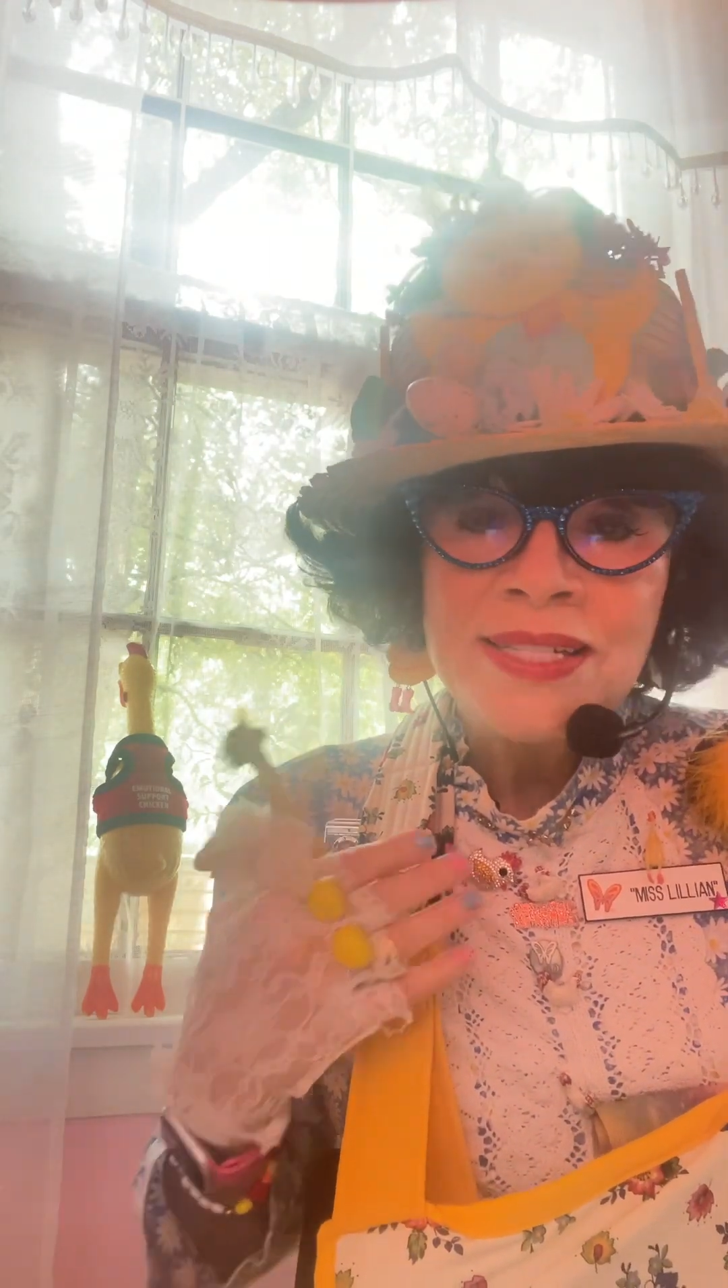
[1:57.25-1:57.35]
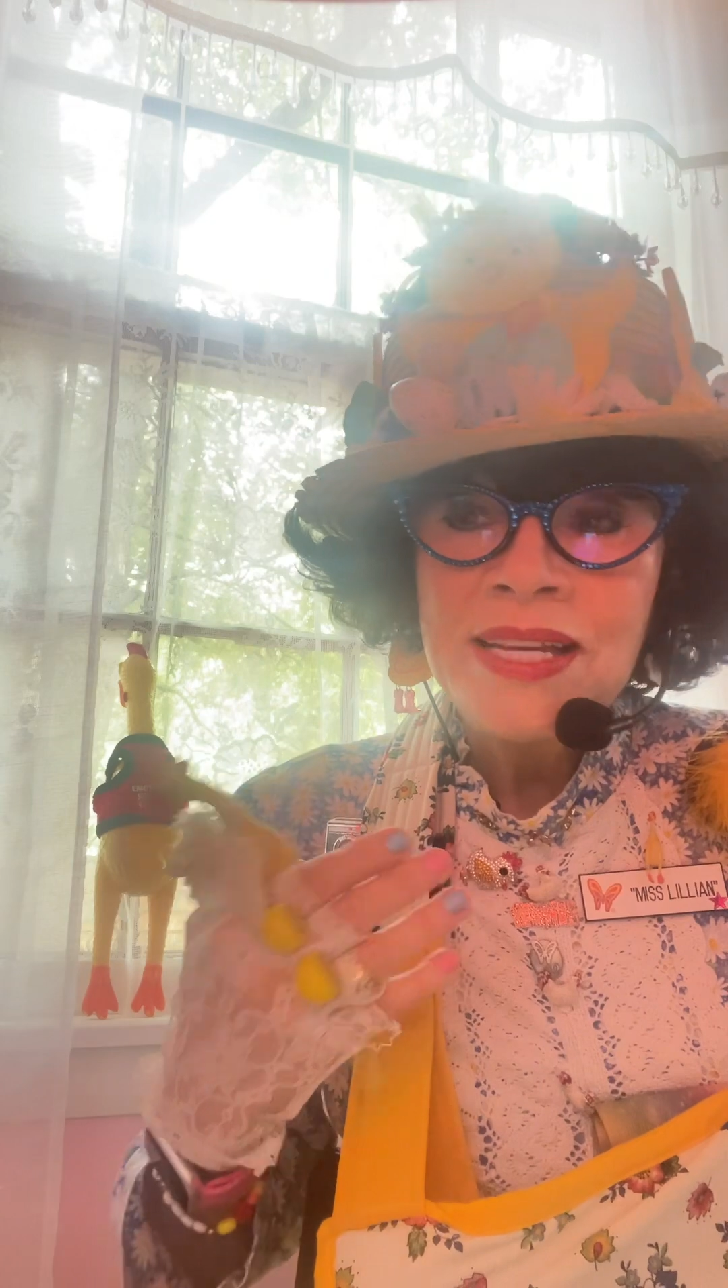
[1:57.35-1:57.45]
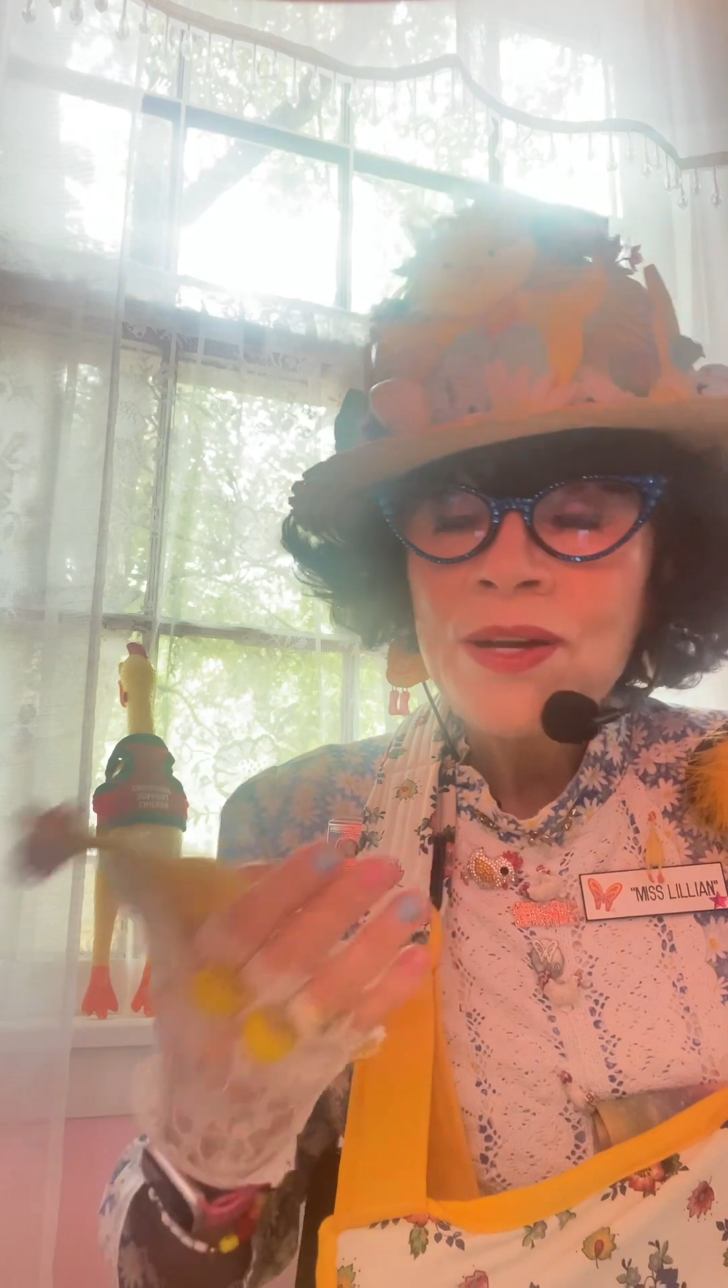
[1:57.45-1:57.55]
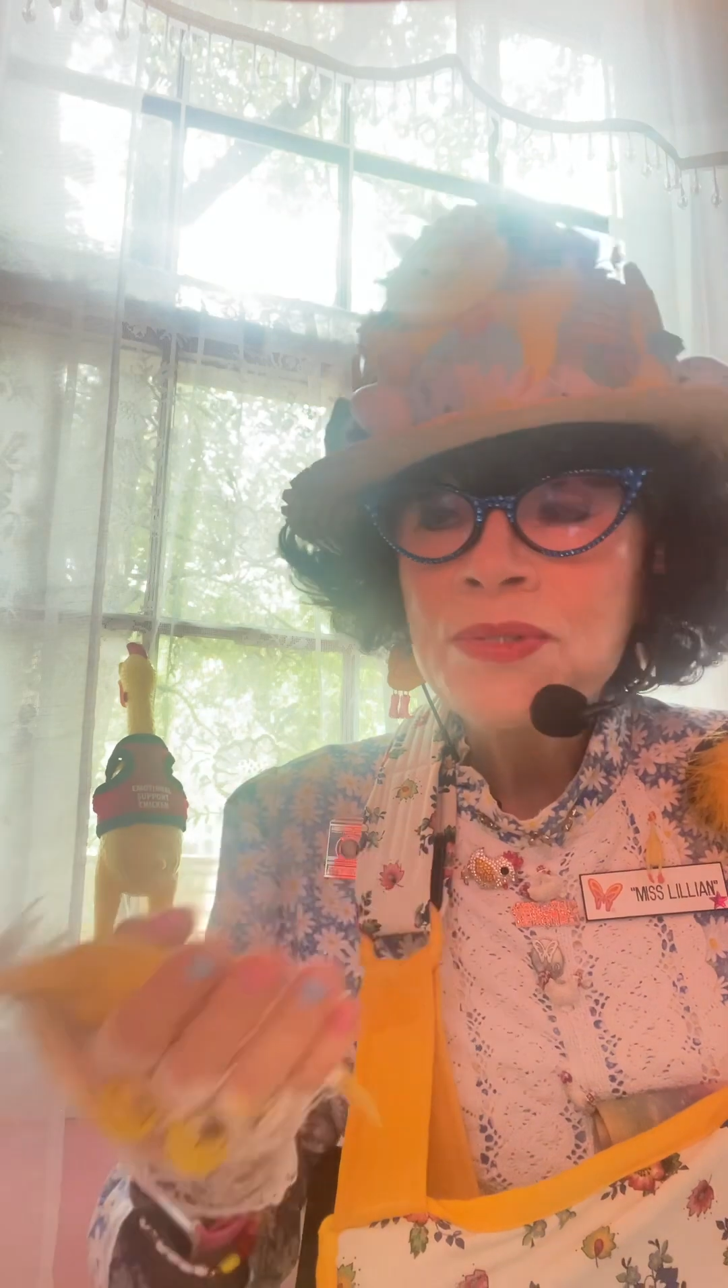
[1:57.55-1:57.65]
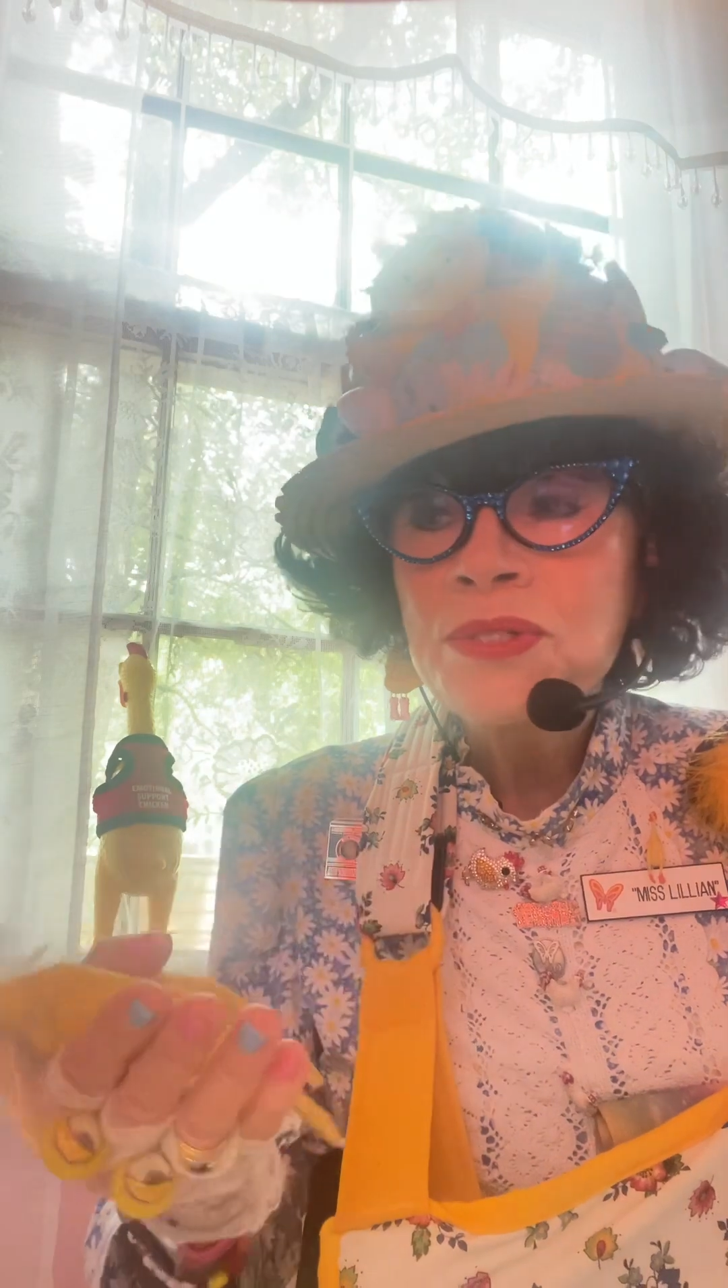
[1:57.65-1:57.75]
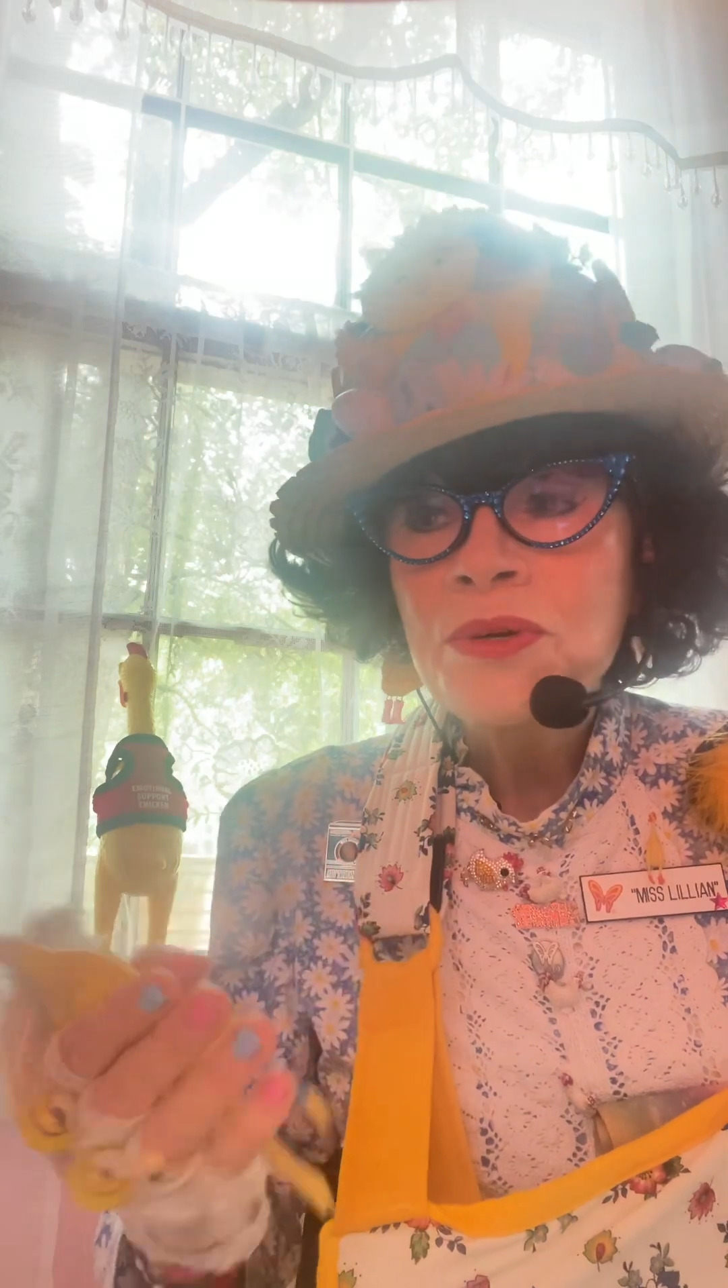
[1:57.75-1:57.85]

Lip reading: And also